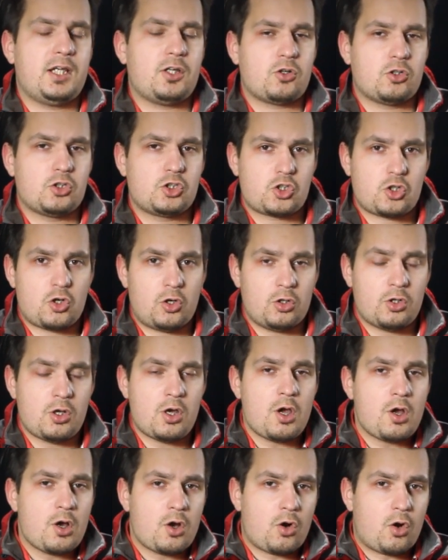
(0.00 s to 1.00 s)
control
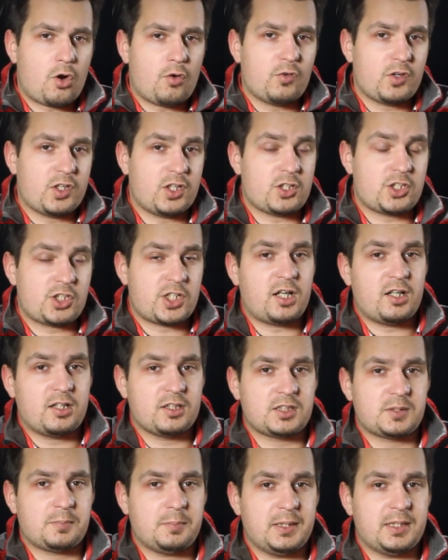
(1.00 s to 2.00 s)
over your shutter
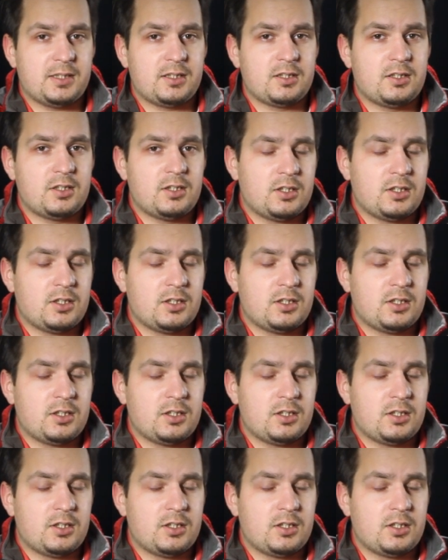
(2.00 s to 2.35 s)
speed.